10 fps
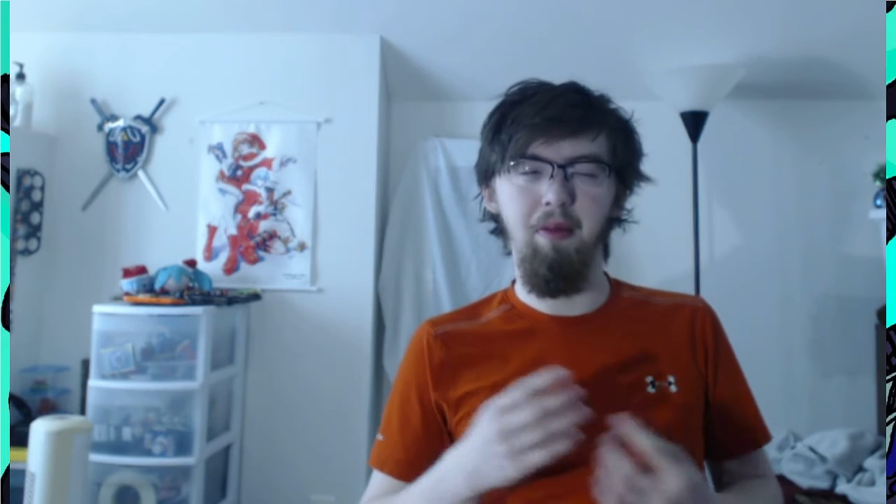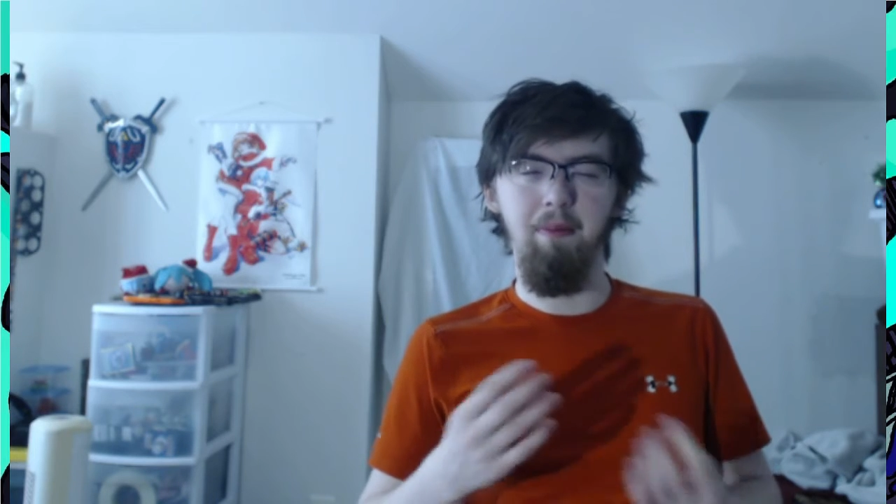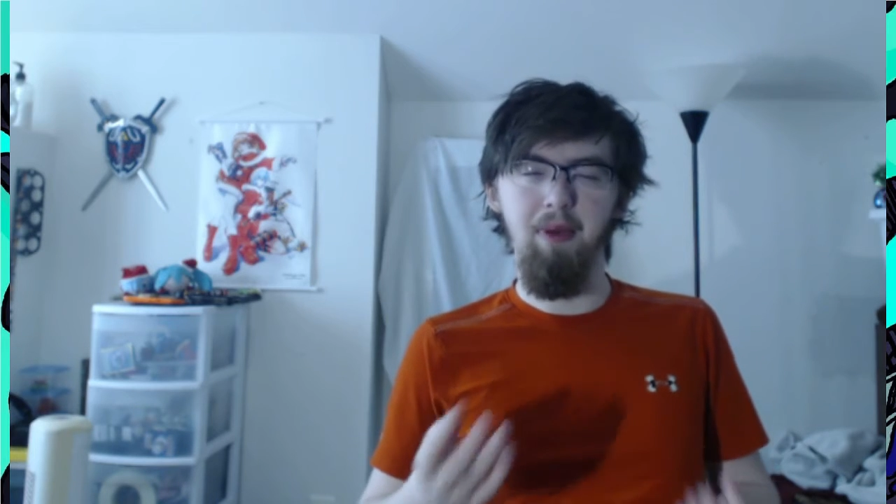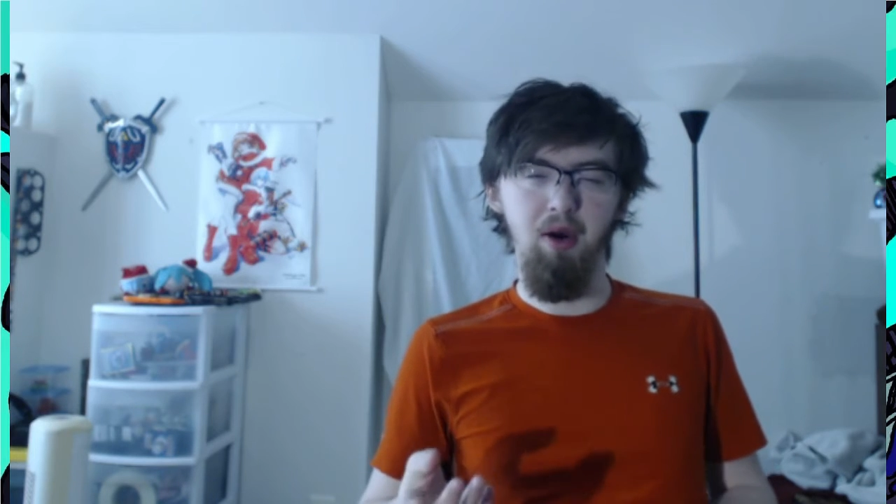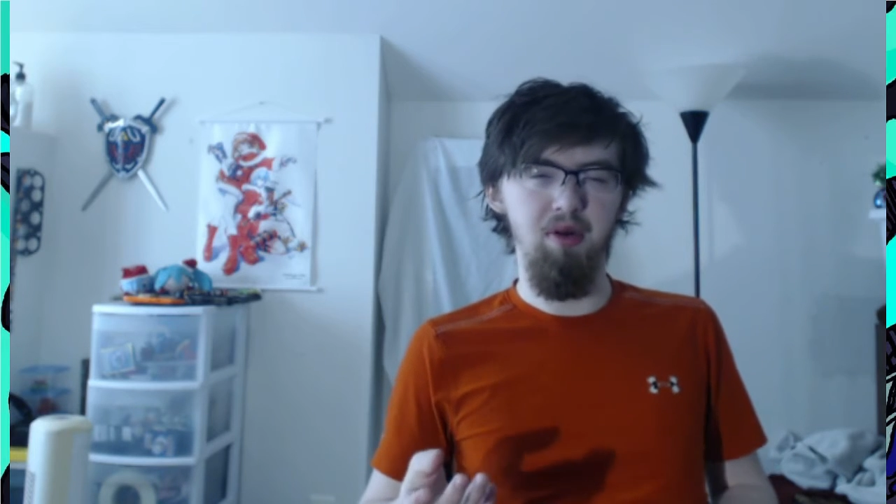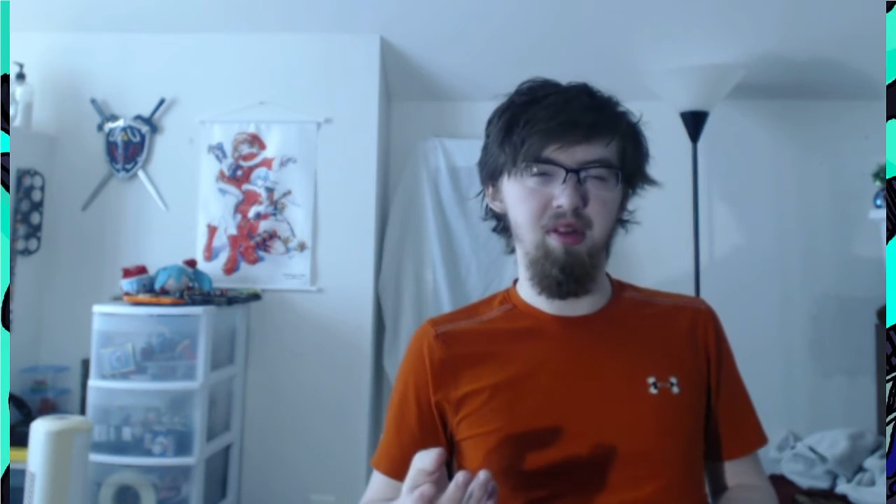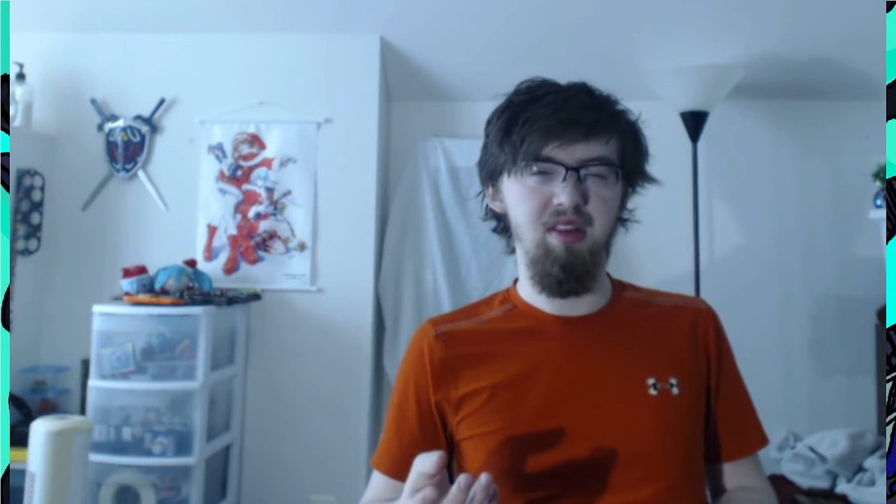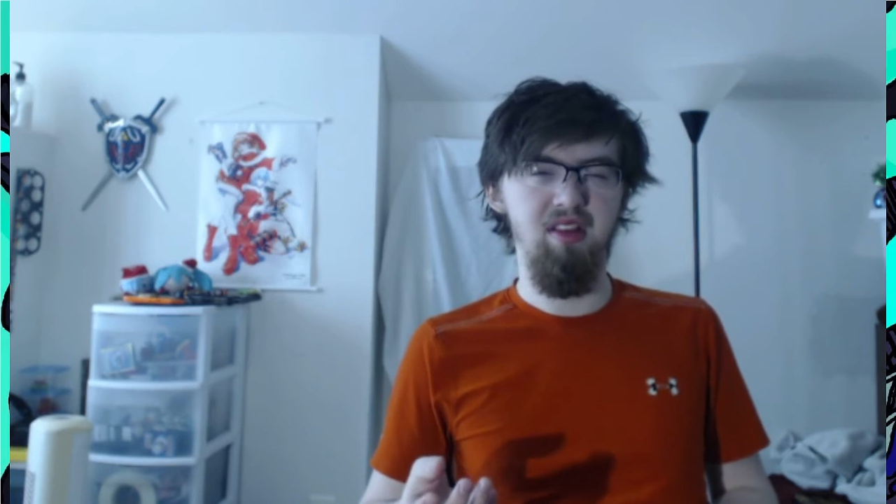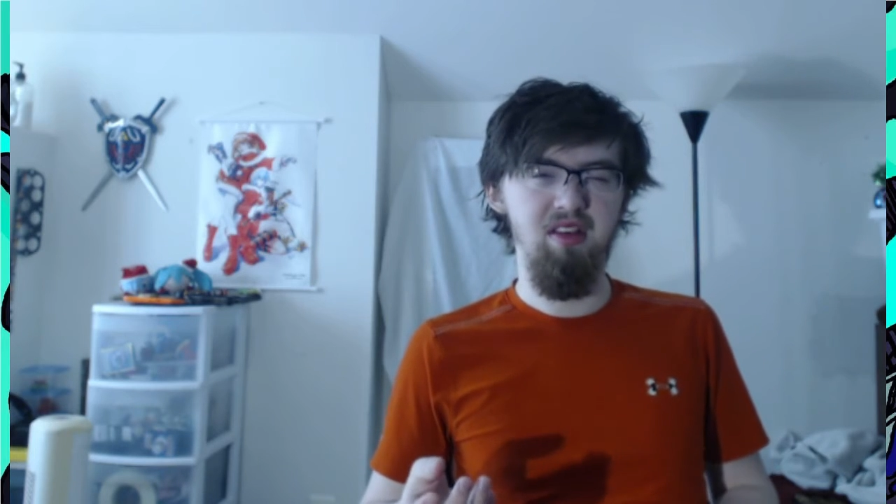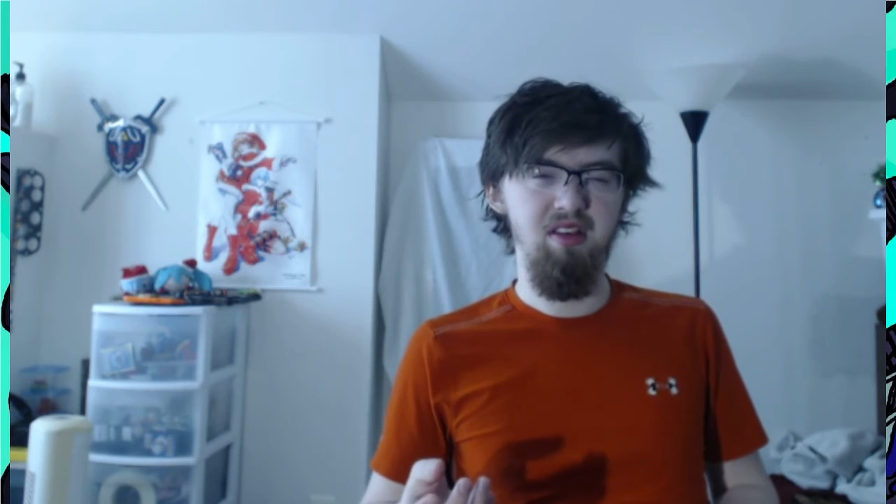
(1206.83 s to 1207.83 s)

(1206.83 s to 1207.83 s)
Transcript: most